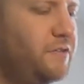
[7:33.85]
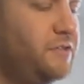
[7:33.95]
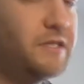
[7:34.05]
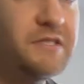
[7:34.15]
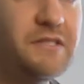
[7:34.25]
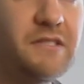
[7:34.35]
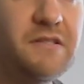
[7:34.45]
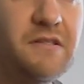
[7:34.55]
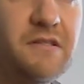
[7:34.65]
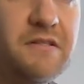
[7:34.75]
Just
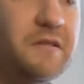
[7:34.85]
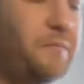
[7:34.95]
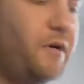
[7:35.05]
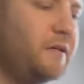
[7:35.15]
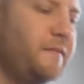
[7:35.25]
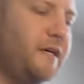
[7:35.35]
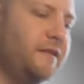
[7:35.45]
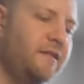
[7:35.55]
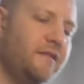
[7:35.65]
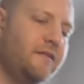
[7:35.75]
the bottom
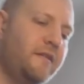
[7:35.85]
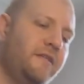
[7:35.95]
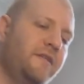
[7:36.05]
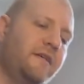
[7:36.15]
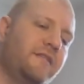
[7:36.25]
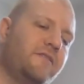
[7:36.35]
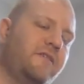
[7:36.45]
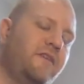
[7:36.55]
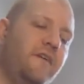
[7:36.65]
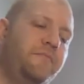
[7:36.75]
end. And it's
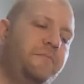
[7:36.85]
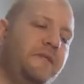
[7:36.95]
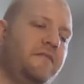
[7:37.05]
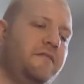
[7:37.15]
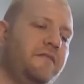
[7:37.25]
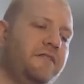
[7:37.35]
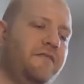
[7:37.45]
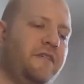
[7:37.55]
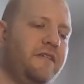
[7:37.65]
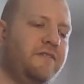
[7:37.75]
on the offbeat too, and it's
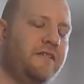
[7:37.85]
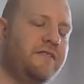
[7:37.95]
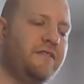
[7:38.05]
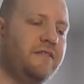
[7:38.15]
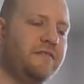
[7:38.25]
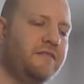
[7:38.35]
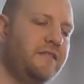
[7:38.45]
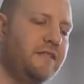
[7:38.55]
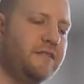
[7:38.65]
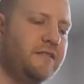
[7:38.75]
very interesting. You'll
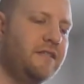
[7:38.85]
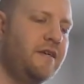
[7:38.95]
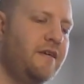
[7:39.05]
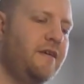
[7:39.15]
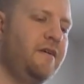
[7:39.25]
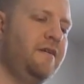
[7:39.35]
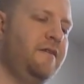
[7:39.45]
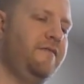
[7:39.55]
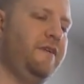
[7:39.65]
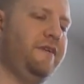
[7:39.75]
see this
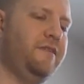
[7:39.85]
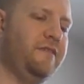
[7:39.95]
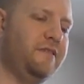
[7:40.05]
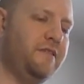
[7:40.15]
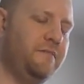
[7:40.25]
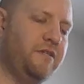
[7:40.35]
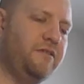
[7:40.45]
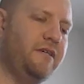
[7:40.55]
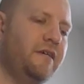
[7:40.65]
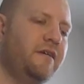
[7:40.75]
very interesting
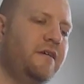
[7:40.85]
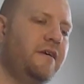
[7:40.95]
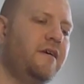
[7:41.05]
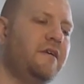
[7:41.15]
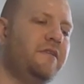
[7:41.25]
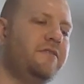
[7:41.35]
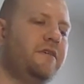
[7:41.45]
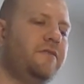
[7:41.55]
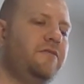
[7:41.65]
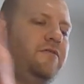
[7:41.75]
mantra here.
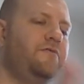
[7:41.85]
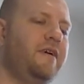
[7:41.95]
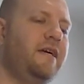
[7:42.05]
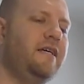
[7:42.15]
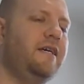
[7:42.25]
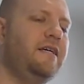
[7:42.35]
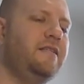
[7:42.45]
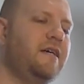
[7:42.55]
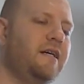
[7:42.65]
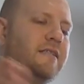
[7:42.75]
So
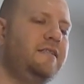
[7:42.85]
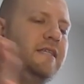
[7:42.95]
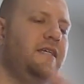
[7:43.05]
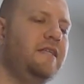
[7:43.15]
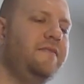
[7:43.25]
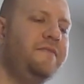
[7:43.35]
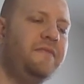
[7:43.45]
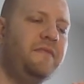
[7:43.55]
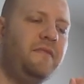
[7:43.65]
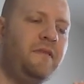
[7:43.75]

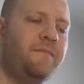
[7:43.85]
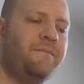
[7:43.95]
dreghedhakdhin.